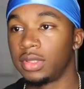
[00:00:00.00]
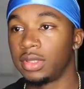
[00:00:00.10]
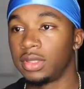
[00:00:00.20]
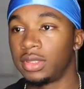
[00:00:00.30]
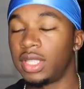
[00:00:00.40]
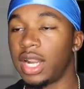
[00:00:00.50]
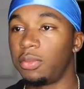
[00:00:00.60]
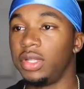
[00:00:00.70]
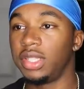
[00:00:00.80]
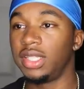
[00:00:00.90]
What? Did
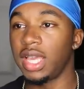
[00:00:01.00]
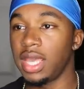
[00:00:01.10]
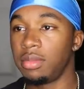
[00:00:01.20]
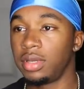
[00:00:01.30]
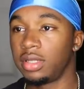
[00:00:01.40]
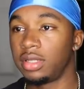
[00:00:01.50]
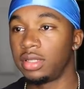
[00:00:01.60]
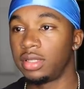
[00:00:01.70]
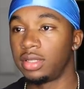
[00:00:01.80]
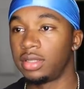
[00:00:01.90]
I win the game?
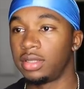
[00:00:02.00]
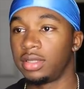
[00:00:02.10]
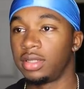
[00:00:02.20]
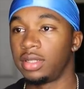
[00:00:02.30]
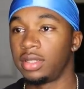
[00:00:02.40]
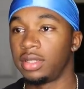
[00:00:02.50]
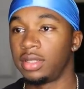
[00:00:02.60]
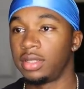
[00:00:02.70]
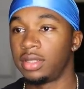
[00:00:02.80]
Yeah,